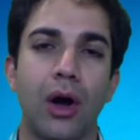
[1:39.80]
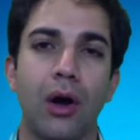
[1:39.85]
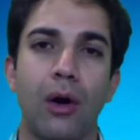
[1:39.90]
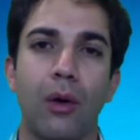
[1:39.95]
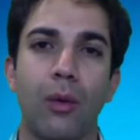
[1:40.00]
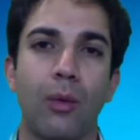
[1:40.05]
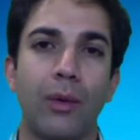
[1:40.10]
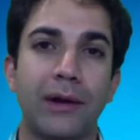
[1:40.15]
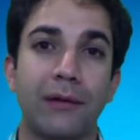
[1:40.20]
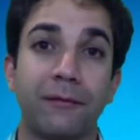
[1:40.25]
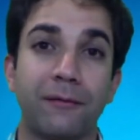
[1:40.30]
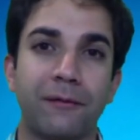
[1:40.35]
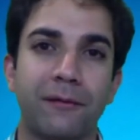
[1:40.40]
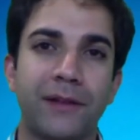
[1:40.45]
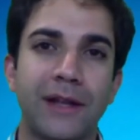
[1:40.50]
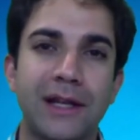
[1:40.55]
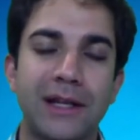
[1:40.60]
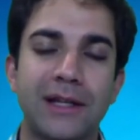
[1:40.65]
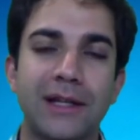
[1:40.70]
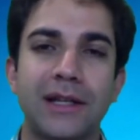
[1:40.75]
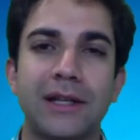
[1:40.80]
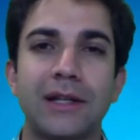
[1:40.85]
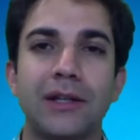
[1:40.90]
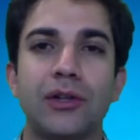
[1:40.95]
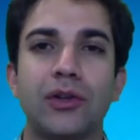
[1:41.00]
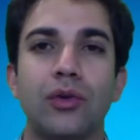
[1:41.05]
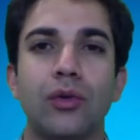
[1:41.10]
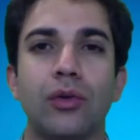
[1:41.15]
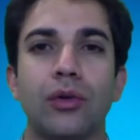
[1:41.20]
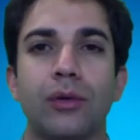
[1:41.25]
way of thinking,
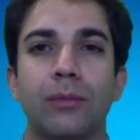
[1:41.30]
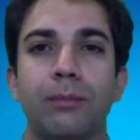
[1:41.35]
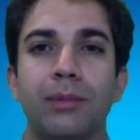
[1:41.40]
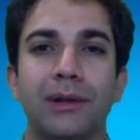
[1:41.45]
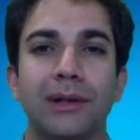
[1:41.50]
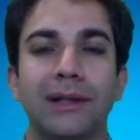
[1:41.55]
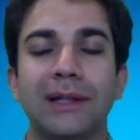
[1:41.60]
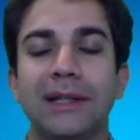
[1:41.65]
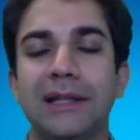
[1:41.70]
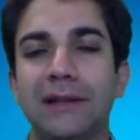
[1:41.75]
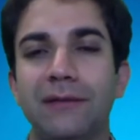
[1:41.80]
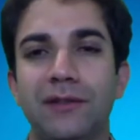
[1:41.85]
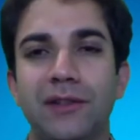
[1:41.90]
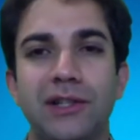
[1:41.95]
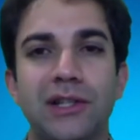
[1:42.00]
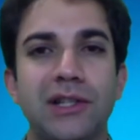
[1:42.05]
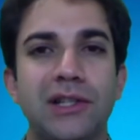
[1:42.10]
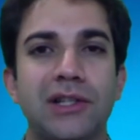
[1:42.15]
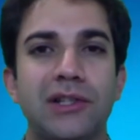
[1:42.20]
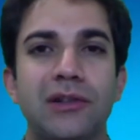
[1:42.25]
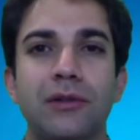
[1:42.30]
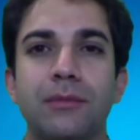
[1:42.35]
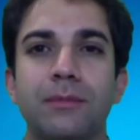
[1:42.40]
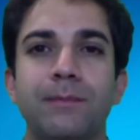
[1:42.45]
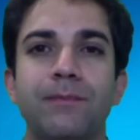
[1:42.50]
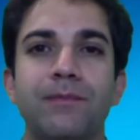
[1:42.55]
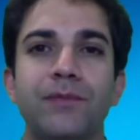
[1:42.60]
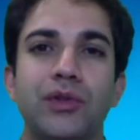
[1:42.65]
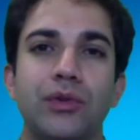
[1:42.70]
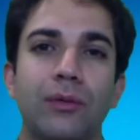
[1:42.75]
your belief
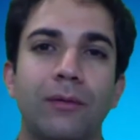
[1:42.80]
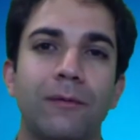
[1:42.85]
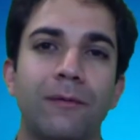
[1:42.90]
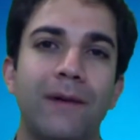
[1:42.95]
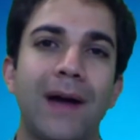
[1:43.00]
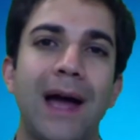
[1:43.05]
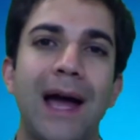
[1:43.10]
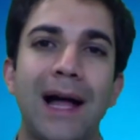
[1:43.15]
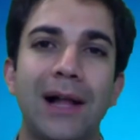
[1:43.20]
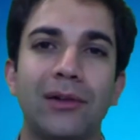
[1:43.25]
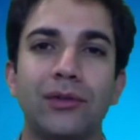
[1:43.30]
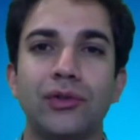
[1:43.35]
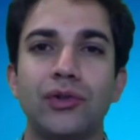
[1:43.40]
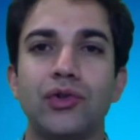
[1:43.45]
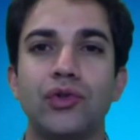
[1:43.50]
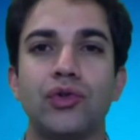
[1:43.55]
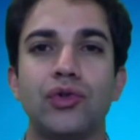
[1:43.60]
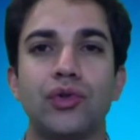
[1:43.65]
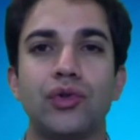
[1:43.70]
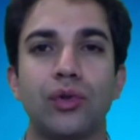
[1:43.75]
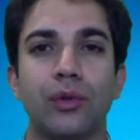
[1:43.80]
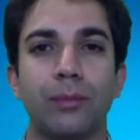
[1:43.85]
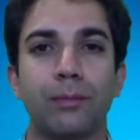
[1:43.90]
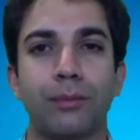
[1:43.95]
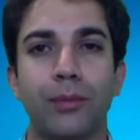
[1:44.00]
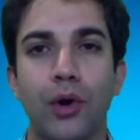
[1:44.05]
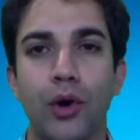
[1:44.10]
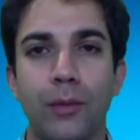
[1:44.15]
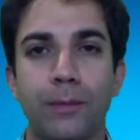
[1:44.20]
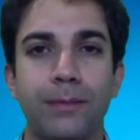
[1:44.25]
systems, your values, your
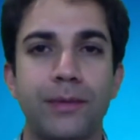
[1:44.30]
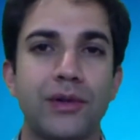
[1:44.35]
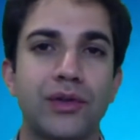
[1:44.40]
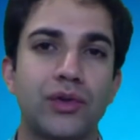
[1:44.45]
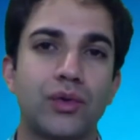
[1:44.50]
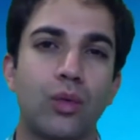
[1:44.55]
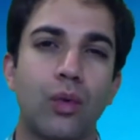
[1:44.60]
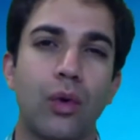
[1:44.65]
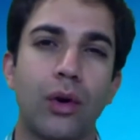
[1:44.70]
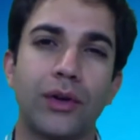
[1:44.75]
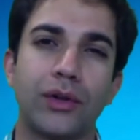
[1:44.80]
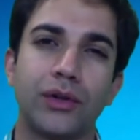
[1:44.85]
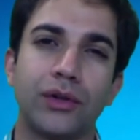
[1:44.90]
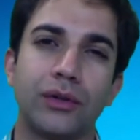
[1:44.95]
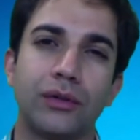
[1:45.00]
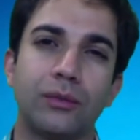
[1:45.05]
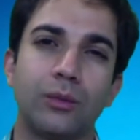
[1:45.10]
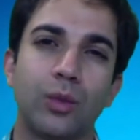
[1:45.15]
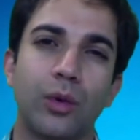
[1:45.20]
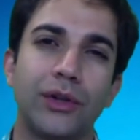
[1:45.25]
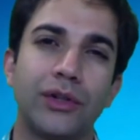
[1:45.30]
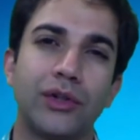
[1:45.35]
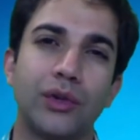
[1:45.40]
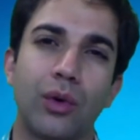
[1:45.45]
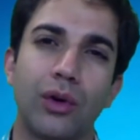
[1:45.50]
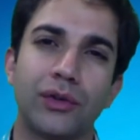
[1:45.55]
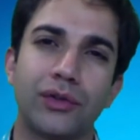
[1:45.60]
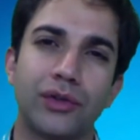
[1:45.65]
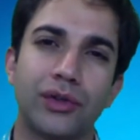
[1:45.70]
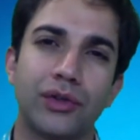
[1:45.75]
purpose, what you
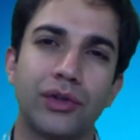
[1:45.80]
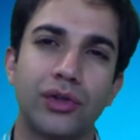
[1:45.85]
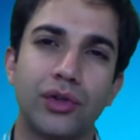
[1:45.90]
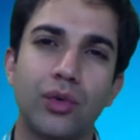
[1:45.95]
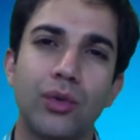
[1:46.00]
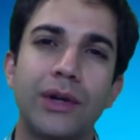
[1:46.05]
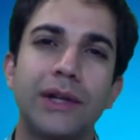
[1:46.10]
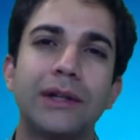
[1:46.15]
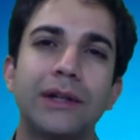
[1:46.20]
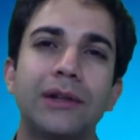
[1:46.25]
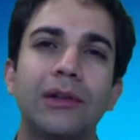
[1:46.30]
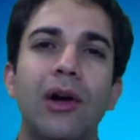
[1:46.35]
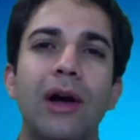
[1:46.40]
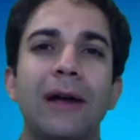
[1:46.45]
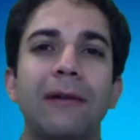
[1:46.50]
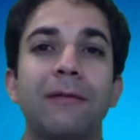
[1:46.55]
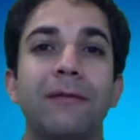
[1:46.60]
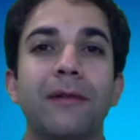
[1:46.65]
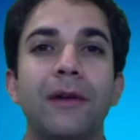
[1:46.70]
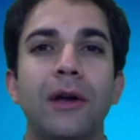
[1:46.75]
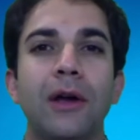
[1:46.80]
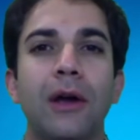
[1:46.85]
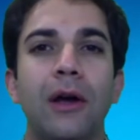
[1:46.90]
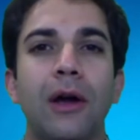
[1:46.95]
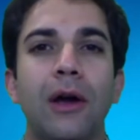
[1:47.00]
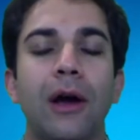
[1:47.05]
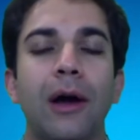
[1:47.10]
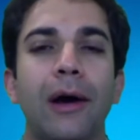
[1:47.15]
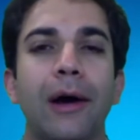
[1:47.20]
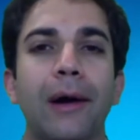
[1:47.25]
want to do in life,
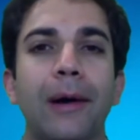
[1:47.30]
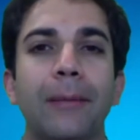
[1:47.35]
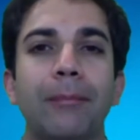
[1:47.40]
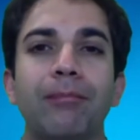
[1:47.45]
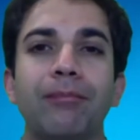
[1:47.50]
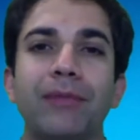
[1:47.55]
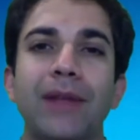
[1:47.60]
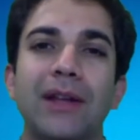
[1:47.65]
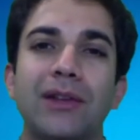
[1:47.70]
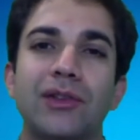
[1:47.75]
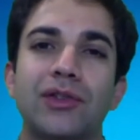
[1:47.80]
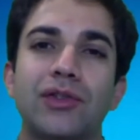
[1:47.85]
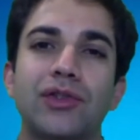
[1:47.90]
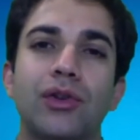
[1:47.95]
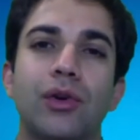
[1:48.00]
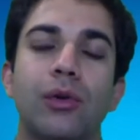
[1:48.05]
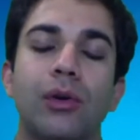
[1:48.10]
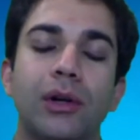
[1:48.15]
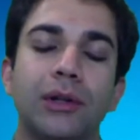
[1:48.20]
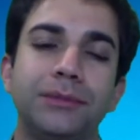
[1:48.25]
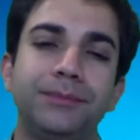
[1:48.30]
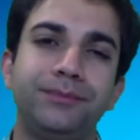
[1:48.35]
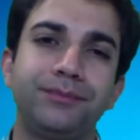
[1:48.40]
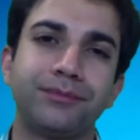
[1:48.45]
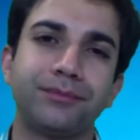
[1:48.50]
and so on,